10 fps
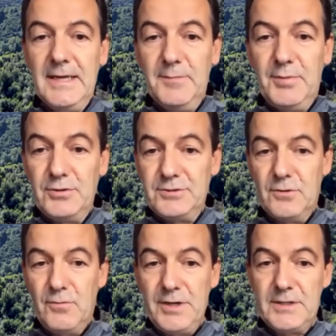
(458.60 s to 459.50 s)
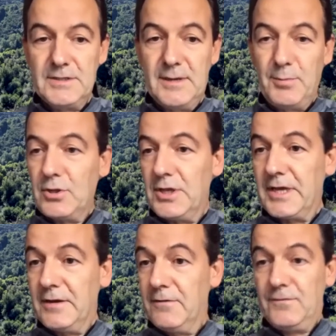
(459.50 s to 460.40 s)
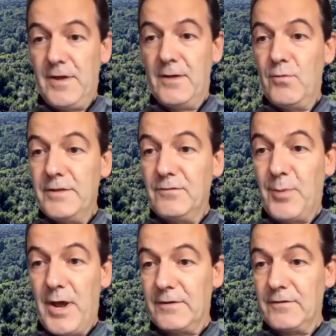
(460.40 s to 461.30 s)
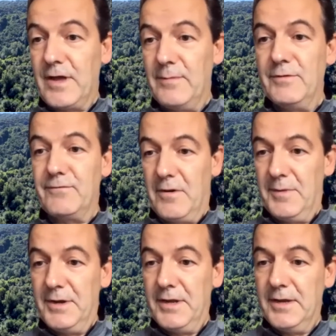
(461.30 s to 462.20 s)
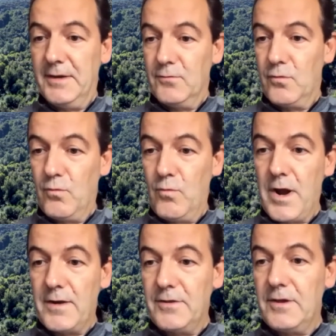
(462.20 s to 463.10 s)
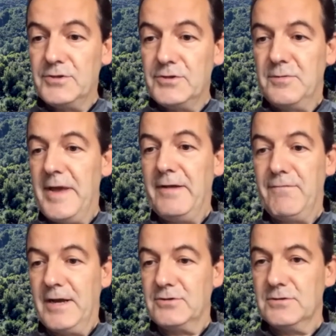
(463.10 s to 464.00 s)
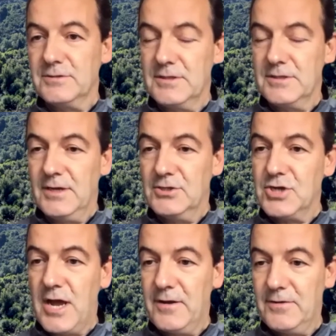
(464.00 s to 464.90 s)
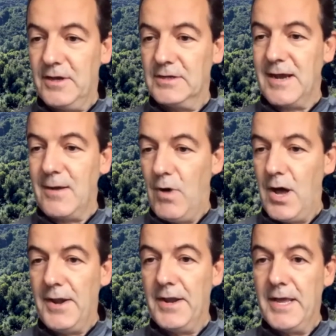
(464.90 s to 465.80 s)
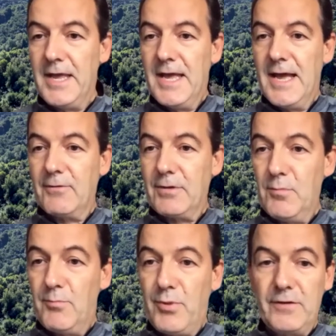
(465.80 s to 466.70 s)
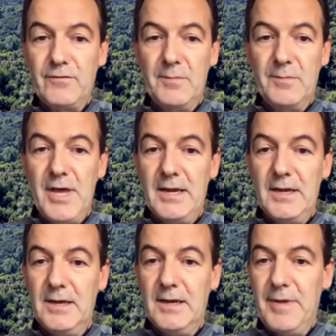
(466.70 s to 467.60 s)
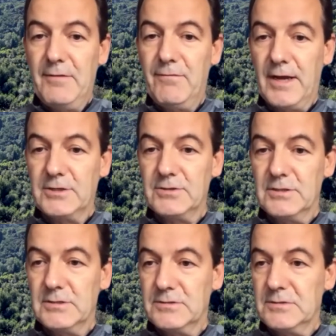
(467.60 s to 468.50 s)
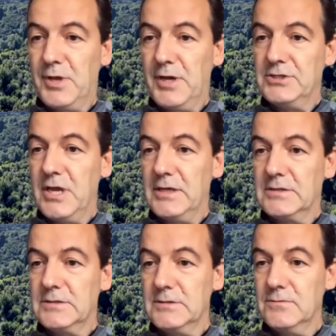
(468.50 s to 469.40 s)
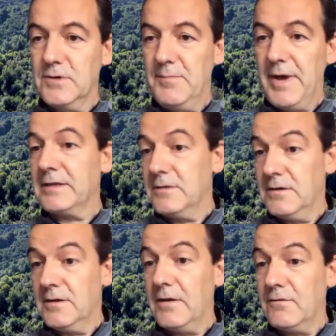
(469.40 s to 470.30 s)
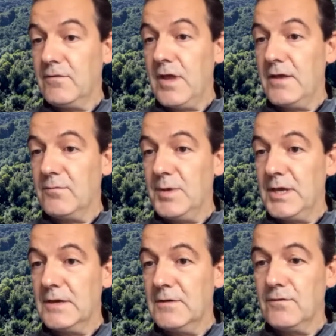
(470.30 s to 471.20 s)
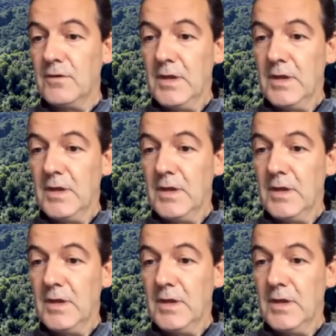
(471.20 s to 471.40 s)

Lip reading: but also we need to double click and understand where these products are coming from and where are the original manufacturers. So they're in China, they're in Taiwan. How can we bring some of that manufacturing supply chain to back to the United States? Because